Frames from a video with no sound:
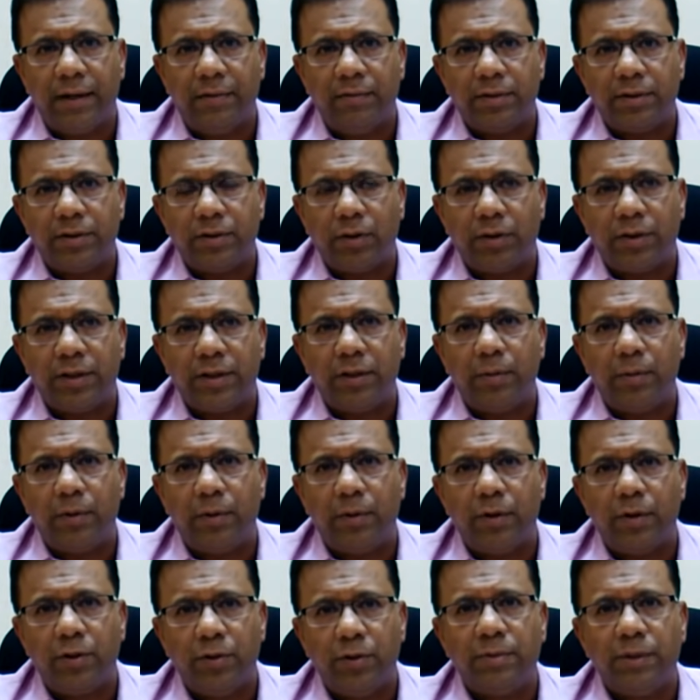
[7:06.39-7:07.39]
I was talking
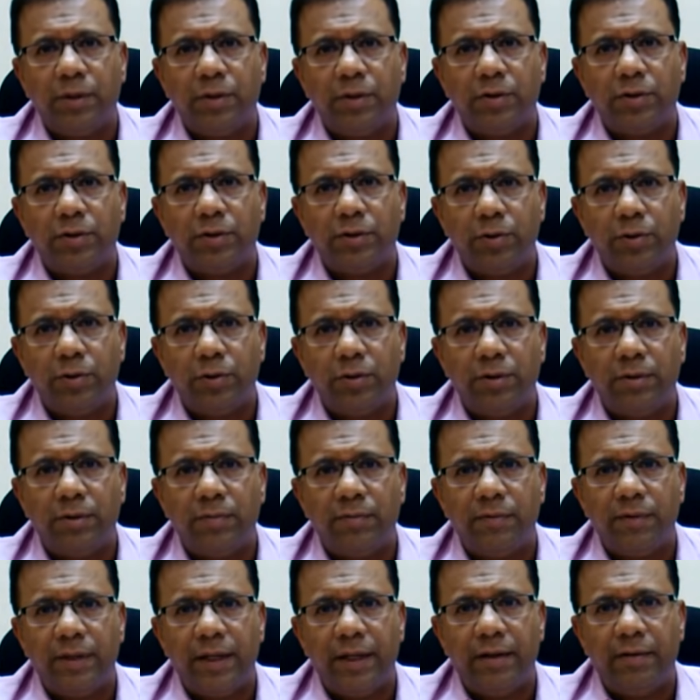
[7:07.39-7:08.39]
about tourism because
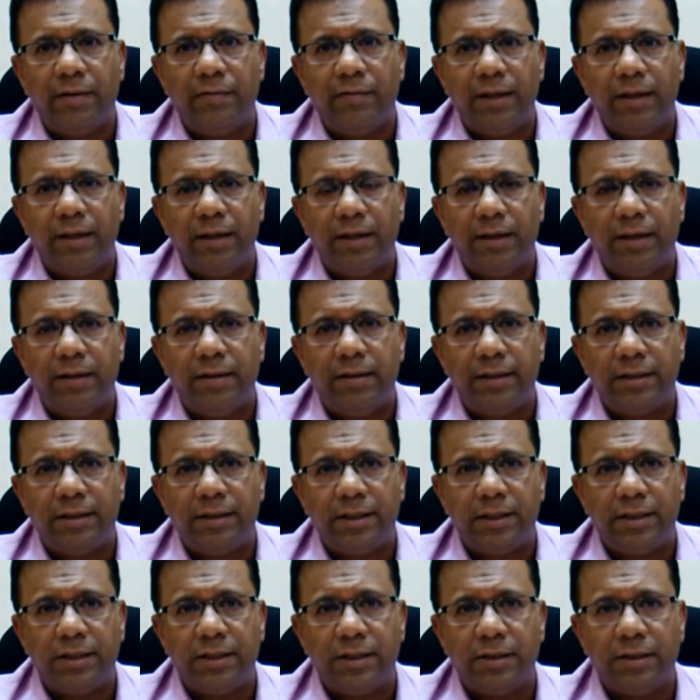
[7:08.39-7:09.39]
tourism, we had very little
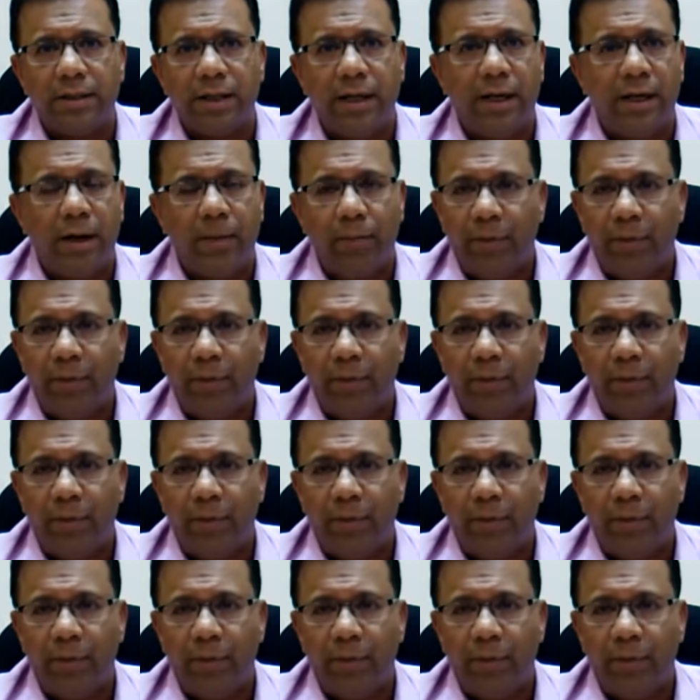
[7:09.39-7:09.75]
restrictions.